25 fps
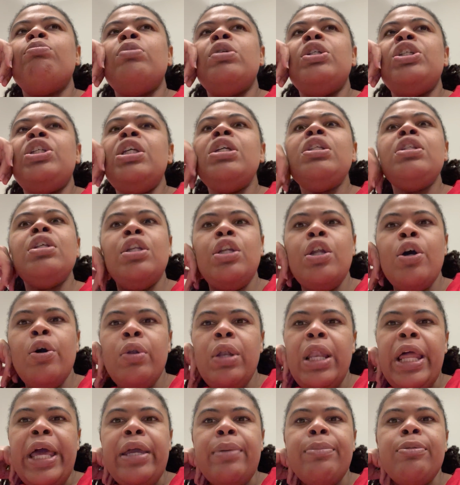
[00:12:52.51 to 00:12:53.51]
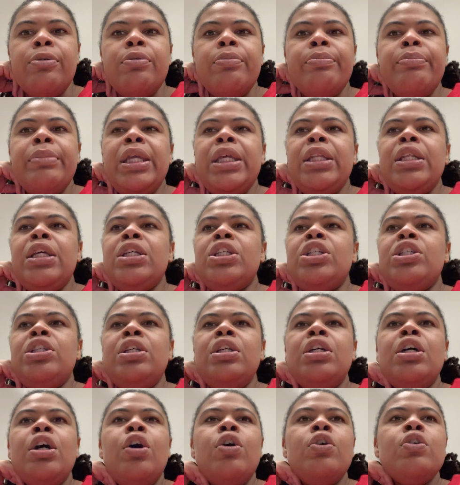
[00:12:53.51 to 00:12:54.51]
She's a no label, meaning
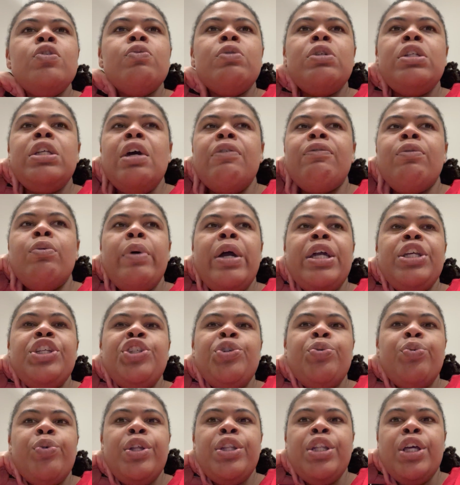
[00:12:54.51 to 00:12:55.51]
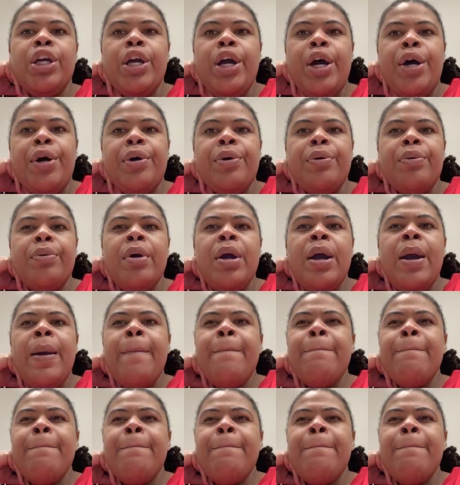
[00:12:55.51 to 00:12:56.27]
she goes whichever way she want to go.